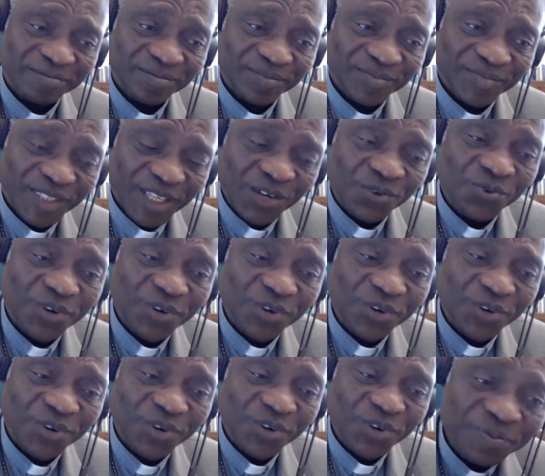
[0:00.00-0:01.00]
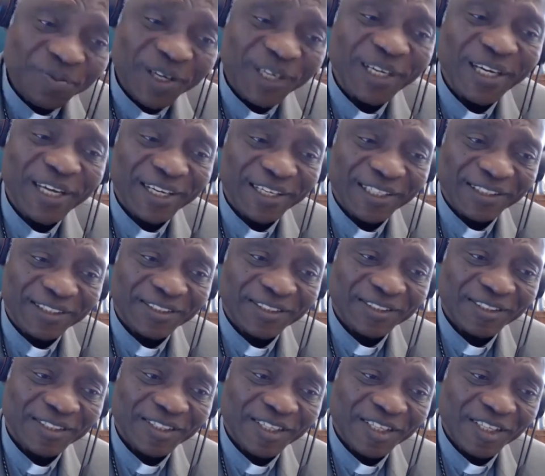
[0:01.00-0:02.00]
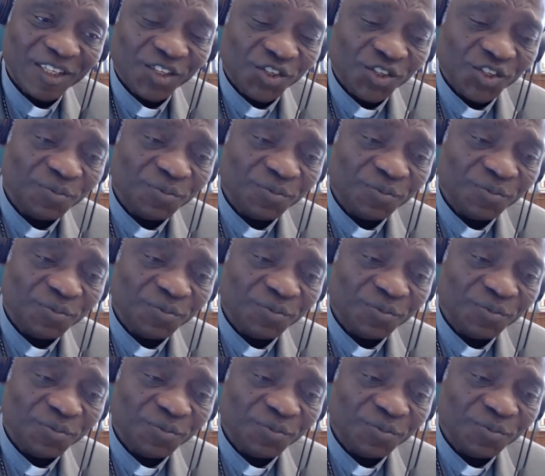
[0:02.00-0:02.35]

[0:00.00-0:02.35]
and work of human hands. You'll be